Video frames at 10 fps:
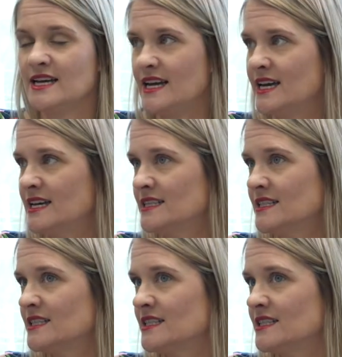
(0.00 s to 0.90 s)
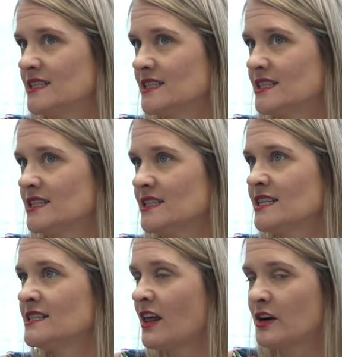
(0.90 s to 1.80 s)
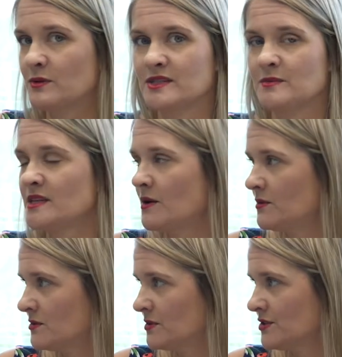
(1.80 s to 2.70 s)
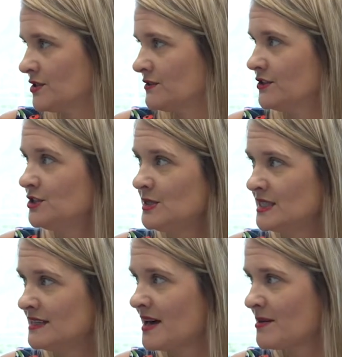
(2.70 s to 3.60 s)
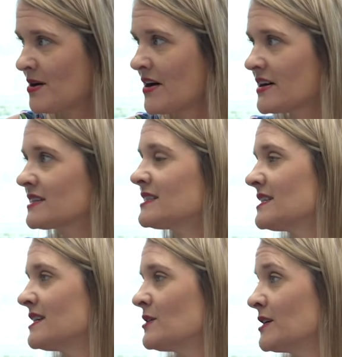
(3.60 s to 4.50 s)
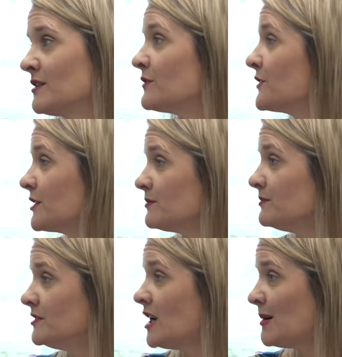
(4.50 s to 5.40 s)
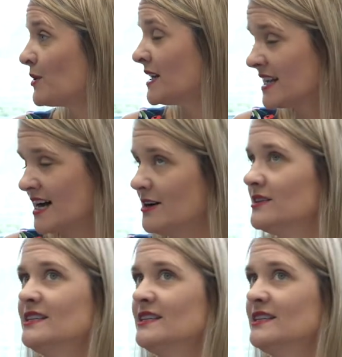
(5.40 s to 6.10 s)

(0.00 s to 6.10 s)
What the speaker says: And the seller was upset with the realtor for choosing that box or for not pointing it out,